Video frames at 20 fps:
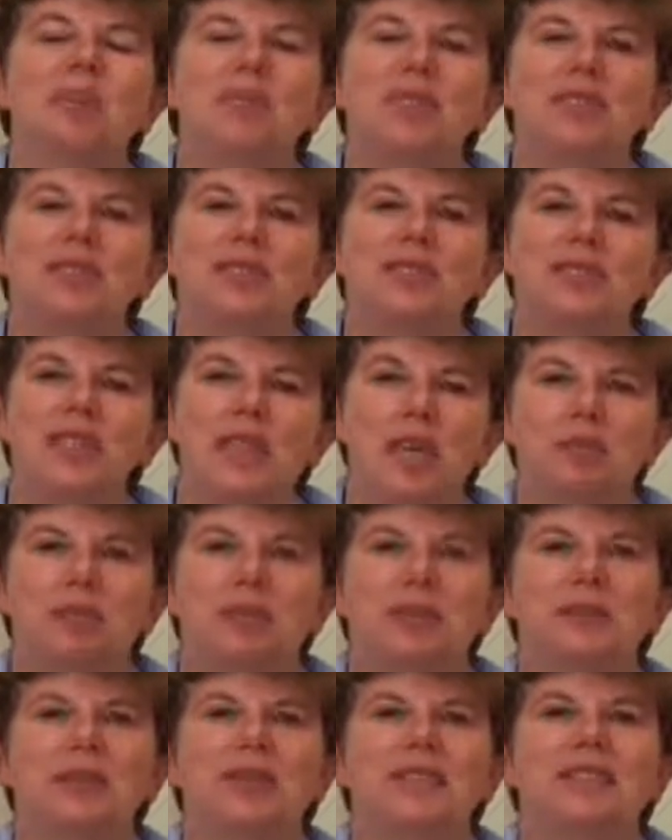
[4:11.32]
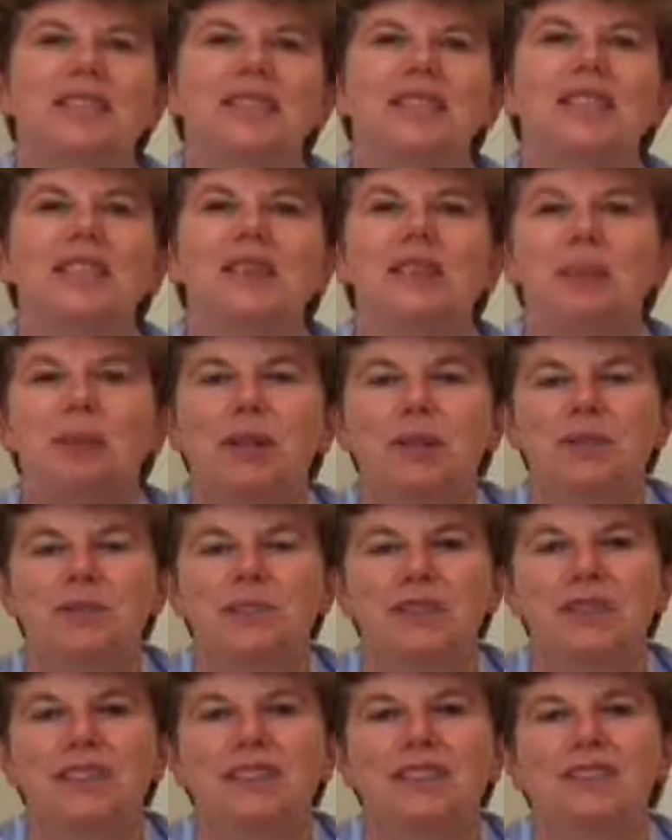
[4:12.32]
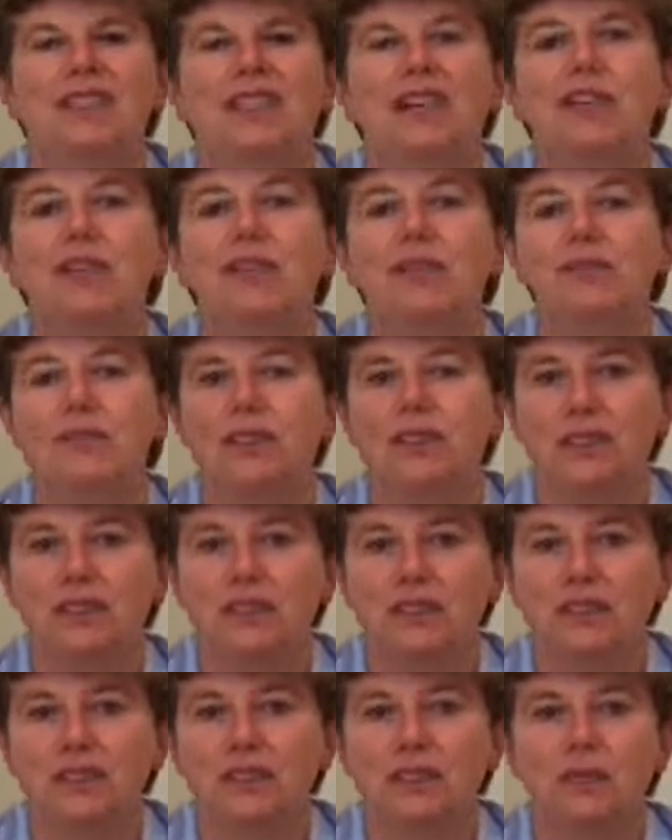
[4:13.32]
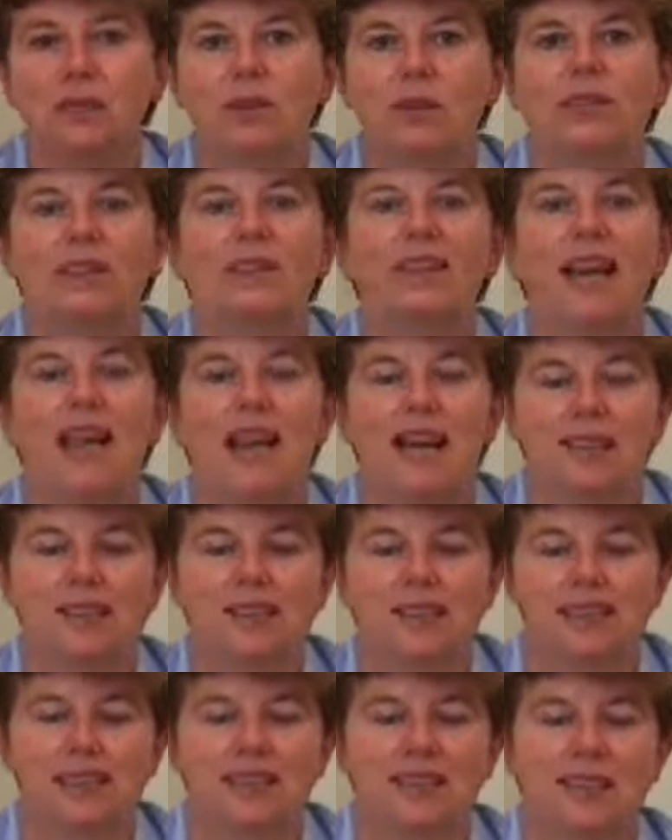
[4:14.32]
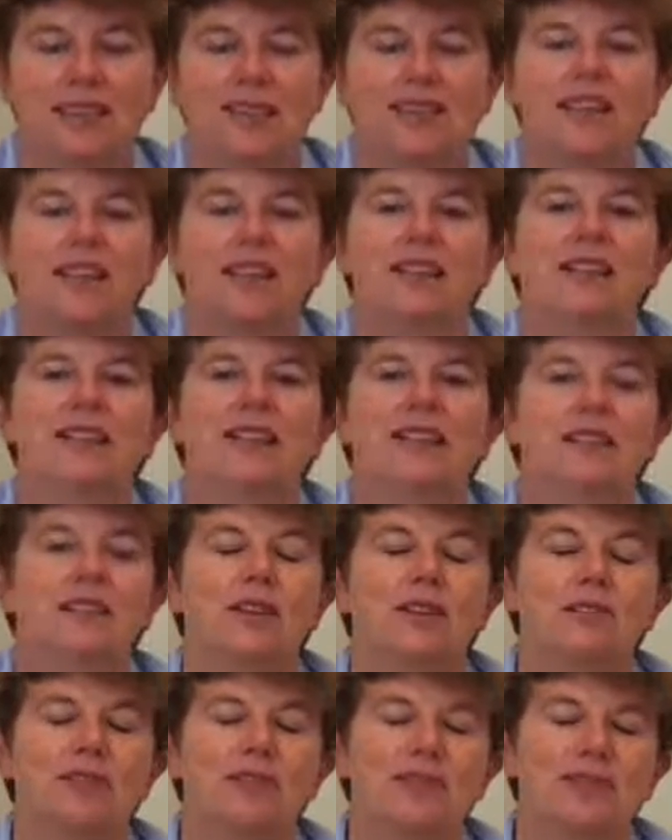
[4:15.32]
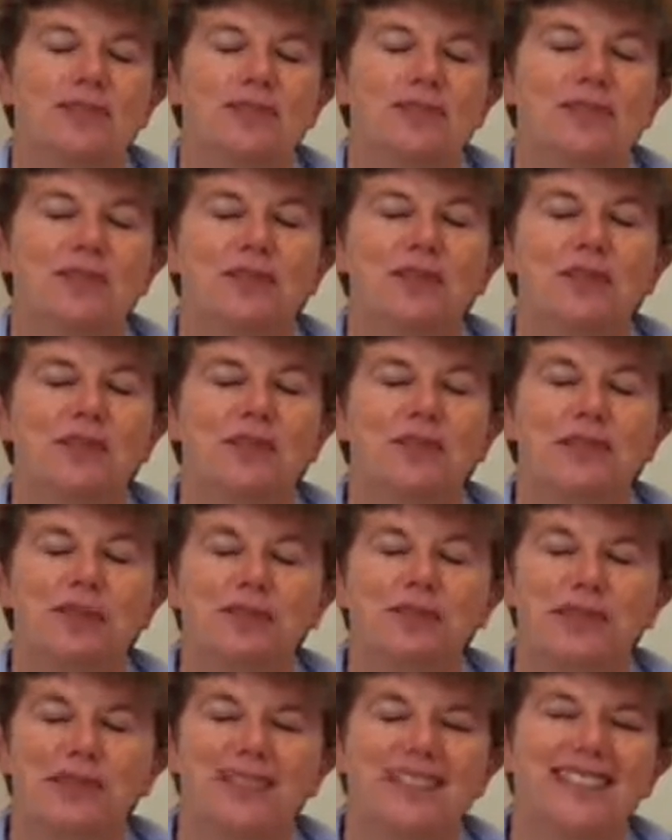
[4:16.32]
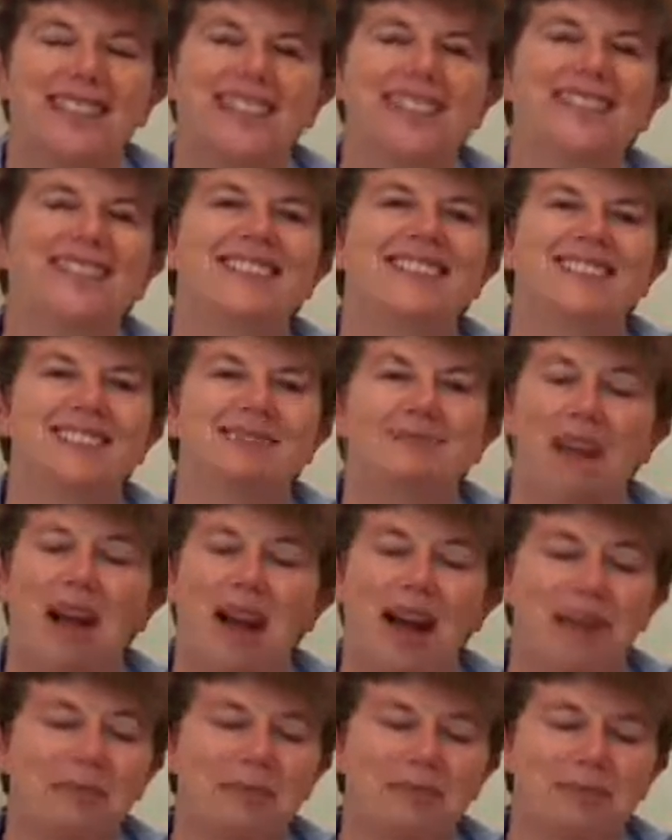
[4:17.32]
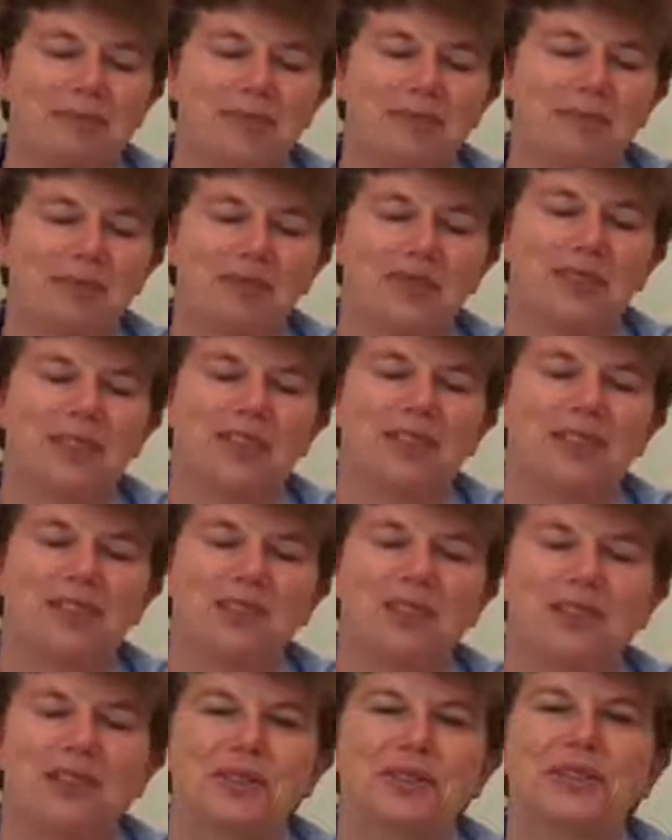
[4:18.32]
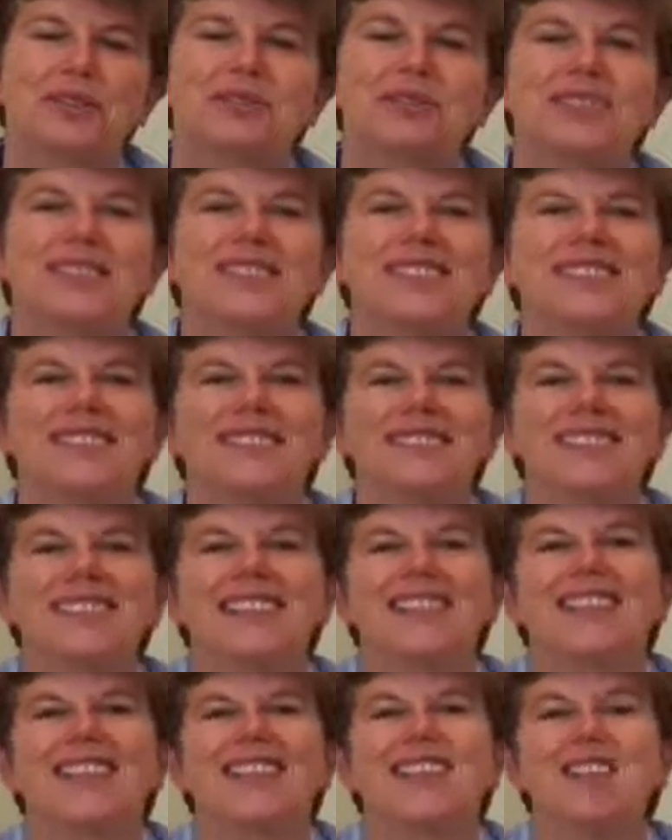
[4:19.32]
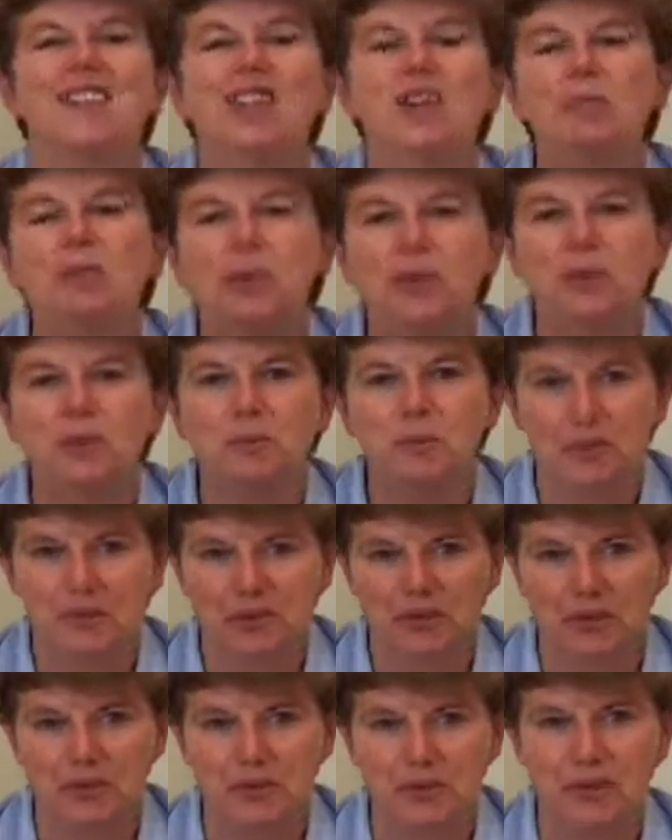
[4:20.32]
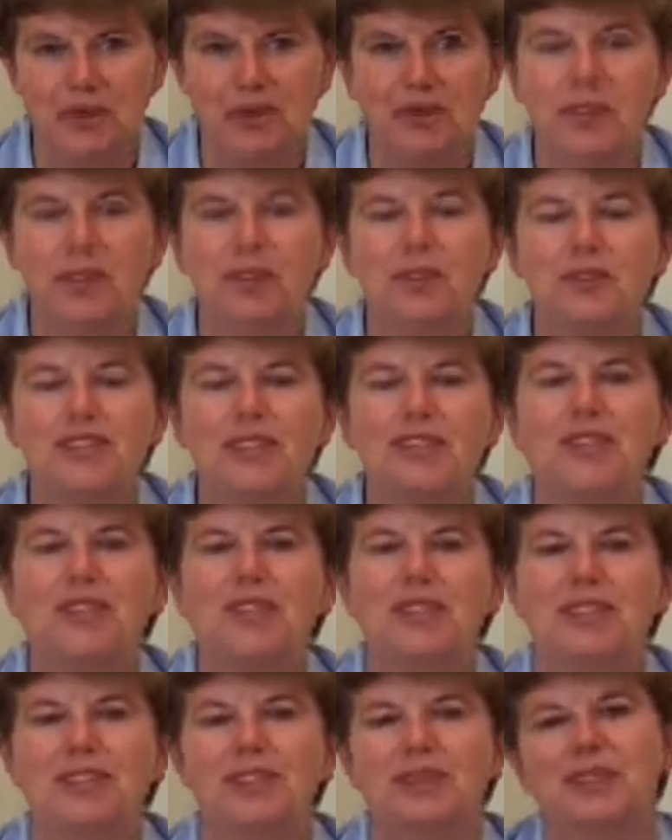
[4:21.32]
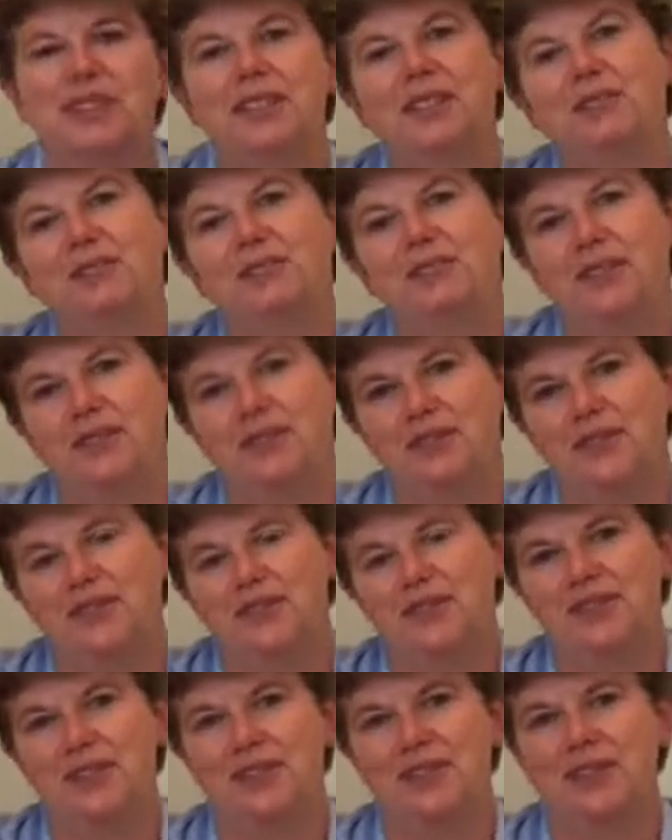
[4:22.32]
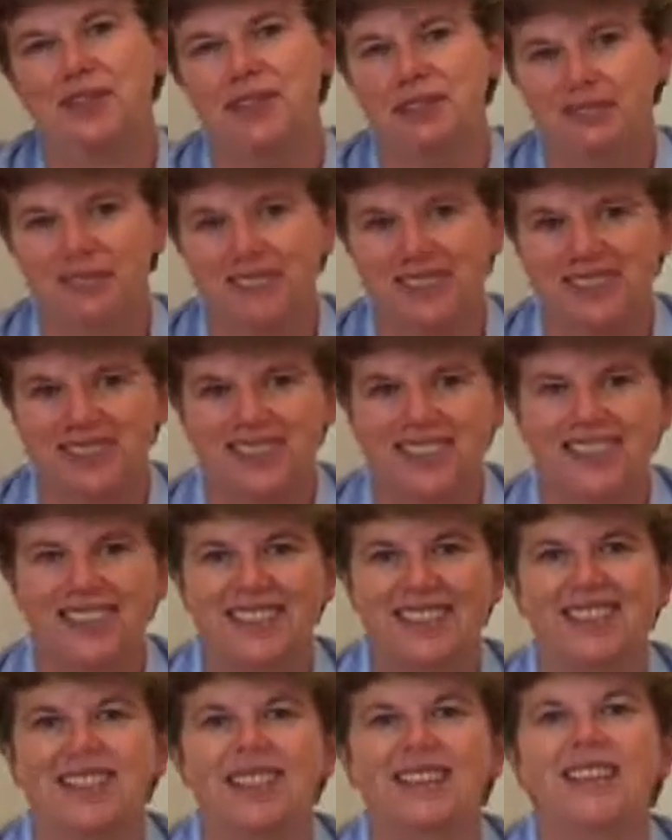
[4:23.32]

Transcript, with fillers: The body of the hippo decomposes and fills with gas. So, two or three weeks later, perhaps, I'm not entirely sure of the figures, the hippo's body would slowly and gracefully float to the surface.